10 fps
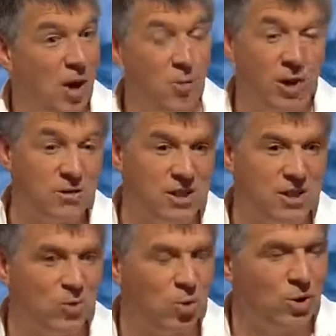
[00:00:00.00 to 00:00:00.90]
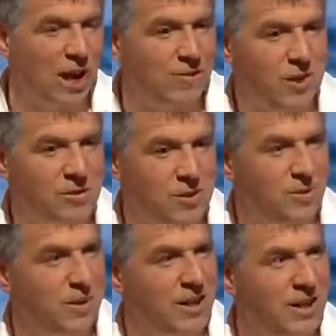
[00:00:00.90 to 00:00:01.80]
And when I was in the Royal Navy, I was
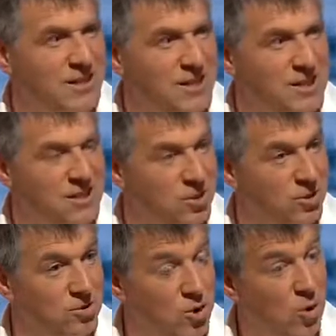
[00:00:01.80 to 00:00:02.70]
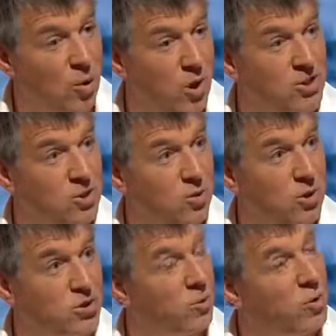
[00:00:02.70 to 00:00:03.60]
affiliated to 201
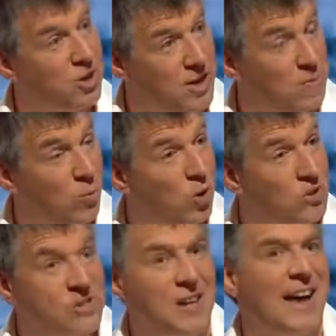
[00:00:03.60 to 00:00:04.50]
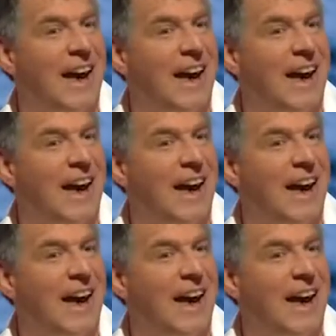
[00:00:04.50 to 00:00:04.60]
Squadron with the Nimrods,